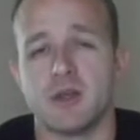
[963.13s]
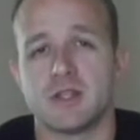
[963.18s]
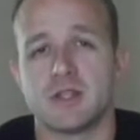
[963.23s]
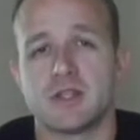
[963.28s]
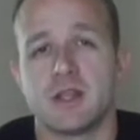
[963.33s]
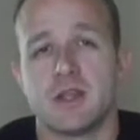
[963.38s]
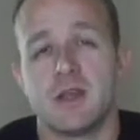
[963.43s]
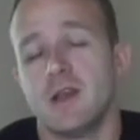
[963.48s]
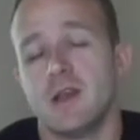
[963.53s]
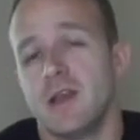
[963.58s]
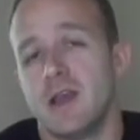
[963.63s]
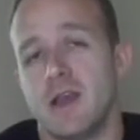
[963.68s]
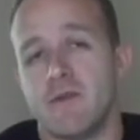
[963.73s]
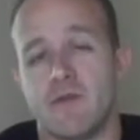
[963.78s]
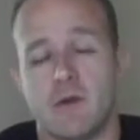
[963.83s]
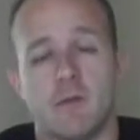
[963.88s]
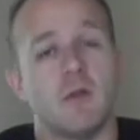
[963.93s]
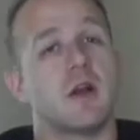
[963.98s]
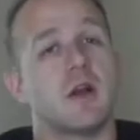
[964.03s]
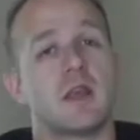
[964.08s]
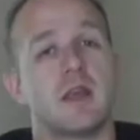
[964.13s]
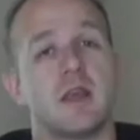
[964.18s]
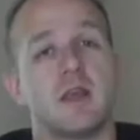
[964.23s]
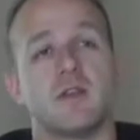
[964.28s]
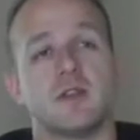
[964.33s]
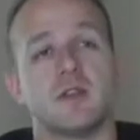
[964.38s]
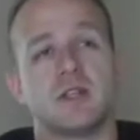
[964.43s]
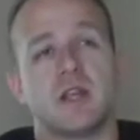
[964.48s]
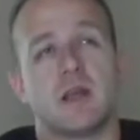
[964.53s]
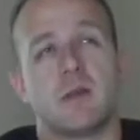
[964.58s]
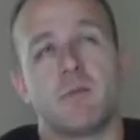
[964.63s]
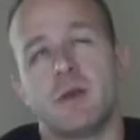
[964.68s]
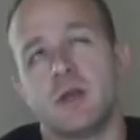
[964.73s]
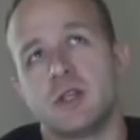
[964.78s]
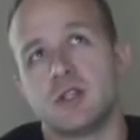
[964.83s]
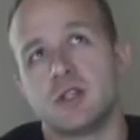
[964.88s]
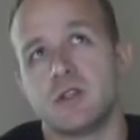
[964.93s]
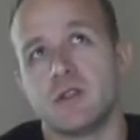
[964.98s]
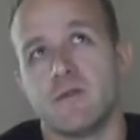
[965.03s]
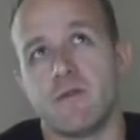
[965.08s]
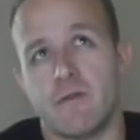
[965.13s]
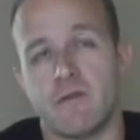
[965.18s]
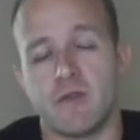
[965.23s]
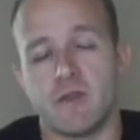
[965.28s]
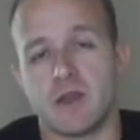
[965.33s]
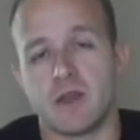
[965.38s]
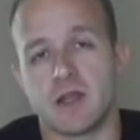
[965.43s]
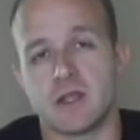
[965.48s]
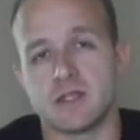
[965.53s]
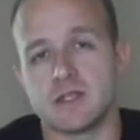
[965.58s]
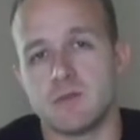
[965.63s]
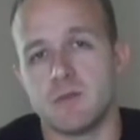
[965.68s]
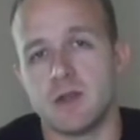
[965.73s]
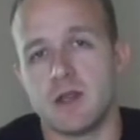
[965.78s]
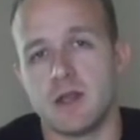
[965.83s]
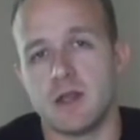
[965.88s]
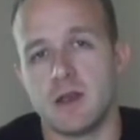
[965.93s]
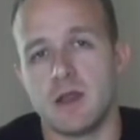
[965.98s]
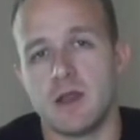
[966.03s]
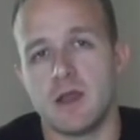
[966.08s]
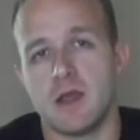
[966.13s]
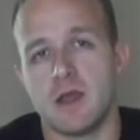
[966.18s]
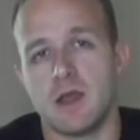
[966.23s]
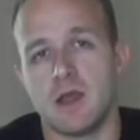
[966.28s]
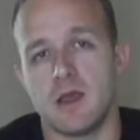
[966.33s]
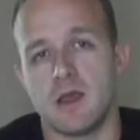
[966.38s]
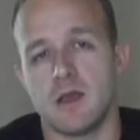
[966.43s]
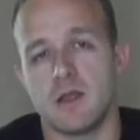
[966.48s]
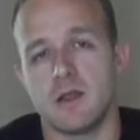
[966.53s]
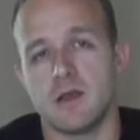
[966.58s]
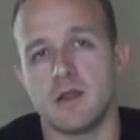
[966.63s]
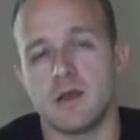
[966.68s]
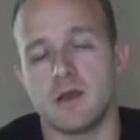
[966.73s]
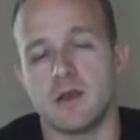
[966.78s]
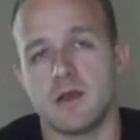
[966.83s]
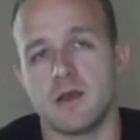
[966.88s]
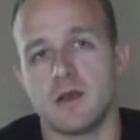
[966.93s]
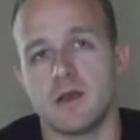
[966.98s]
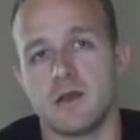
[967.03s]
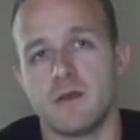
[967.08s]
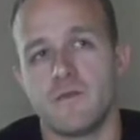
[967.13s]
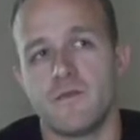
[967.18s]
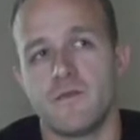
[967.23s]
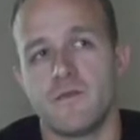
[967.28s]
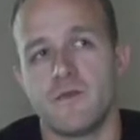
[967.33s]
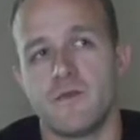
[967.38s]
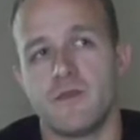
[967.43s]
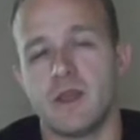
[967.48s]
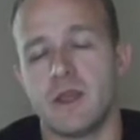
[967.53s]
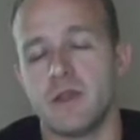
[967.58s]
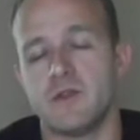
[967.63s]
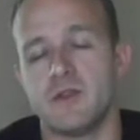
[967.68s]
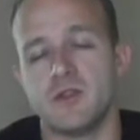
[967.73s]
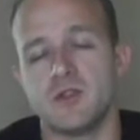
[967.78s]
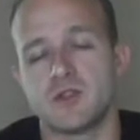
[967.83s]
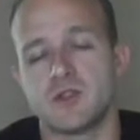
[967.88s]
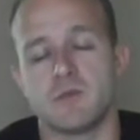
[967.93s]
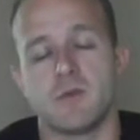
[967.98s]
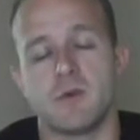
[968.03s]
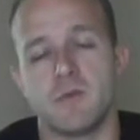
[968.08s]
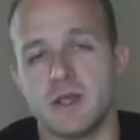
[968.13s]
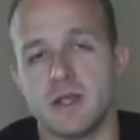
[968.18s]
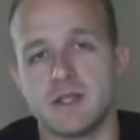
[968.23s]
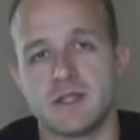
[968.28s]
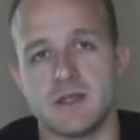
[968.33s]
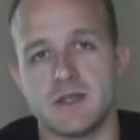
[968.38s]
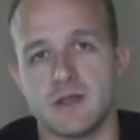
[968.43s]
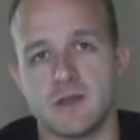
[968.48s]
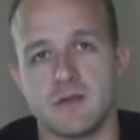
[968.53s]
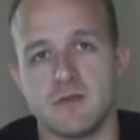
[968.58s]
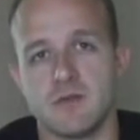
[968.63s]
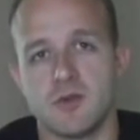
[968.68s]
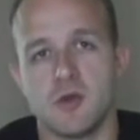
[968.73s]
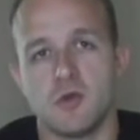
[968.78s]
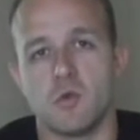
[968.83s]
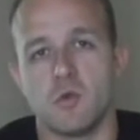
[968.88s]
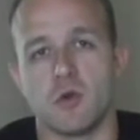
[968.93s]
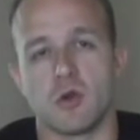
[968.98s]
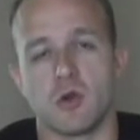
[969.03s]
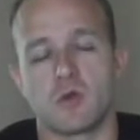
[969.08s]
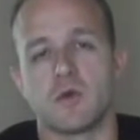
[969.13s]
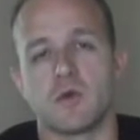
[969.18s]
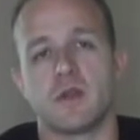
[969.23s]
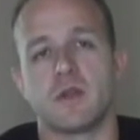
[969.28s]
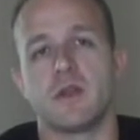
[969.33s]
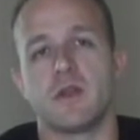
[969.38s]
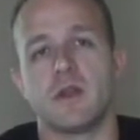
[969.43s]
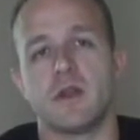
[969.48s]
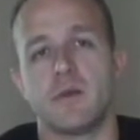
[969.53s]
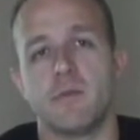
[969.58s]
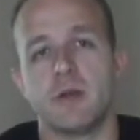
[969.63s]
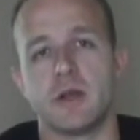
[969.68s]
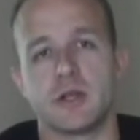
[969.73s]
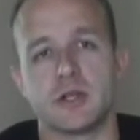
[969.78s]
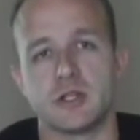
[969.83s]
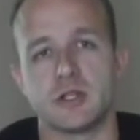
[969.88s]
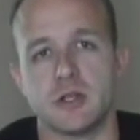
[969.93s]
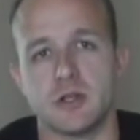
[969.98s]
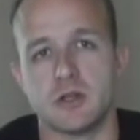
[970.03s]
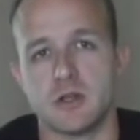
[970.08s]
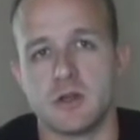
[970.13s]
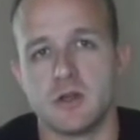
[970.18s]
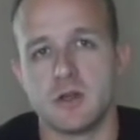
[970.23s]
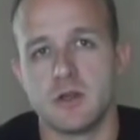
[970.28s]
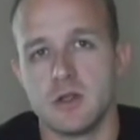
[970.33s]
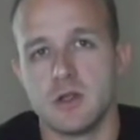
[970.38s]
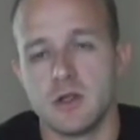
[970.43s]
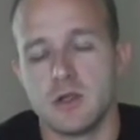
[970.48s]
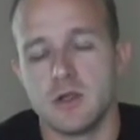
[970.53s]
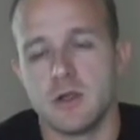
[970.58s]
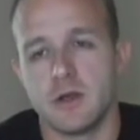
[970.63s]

Plus, if I'm lucky, they'll take pictures of everything I submitted, and they do some amazing work with their picture